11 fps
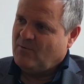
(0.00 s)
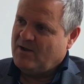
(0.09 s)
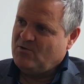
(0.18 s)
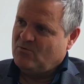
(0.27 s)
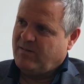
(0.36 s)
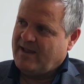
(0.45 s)

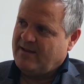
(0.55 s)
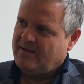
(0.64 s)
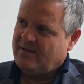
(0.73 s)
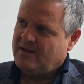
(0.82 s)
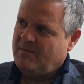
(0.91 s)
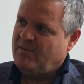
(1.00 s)
When you play
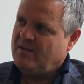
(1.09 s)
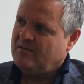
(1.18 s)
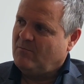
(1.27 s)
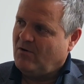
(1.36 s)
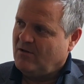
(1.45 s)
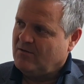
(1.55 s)
keeping
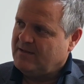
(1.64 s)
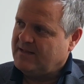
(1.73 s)
the ball,